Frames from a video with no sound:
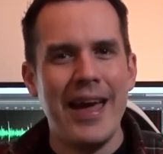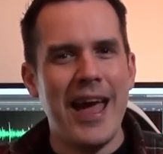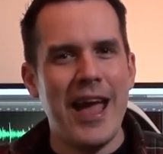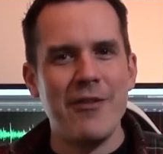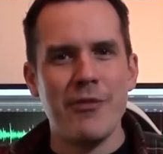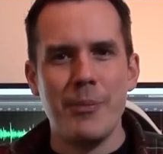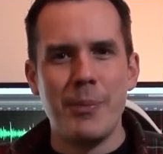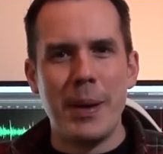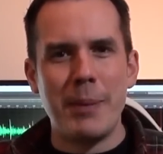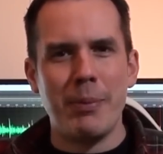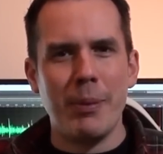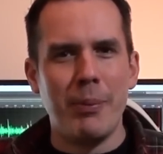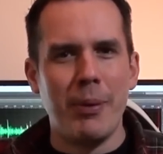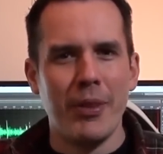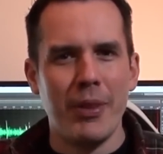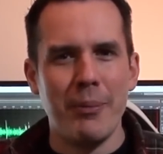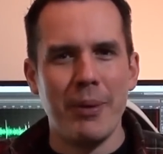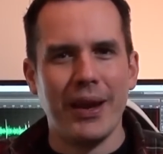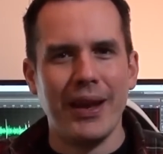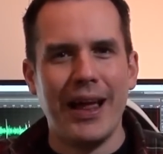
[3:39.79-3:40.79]
even people
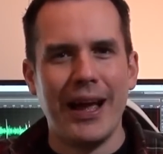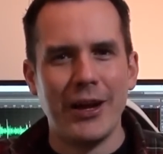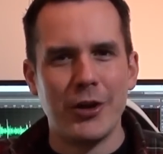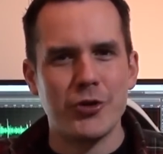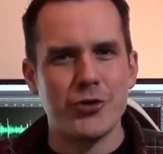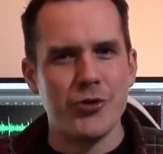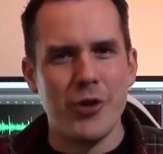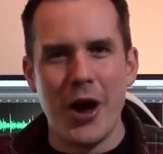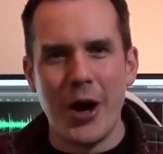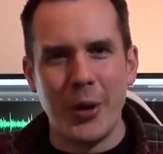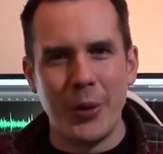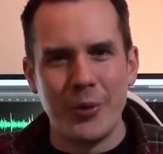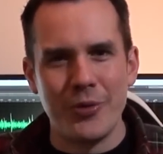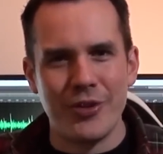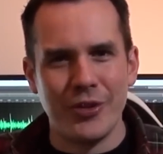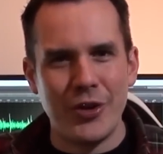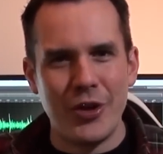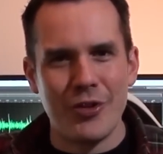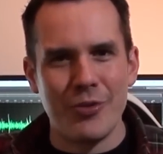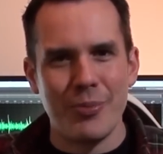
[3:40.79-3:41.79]
put them in like drones
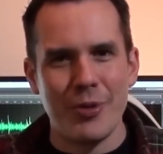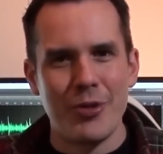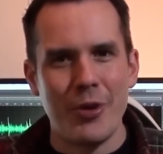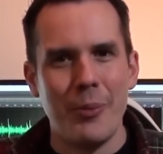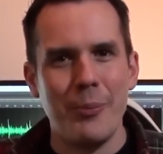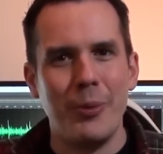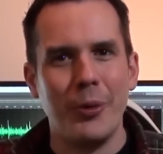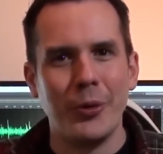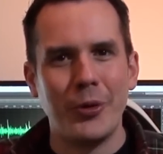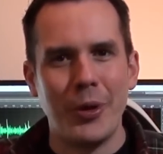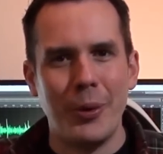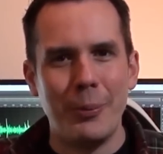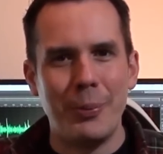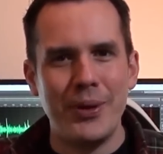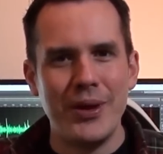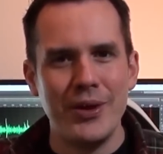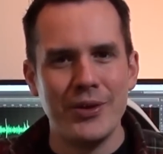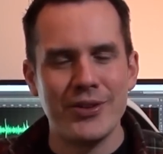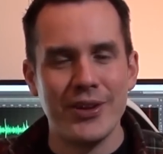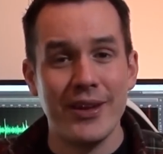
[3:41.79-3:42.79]
and use them as onboard
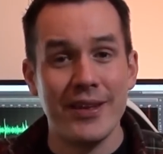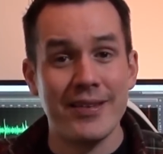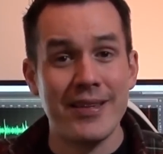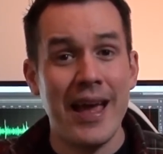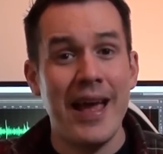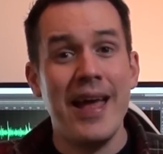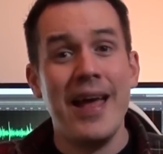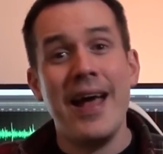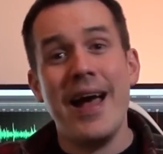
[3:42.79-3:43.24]
computers.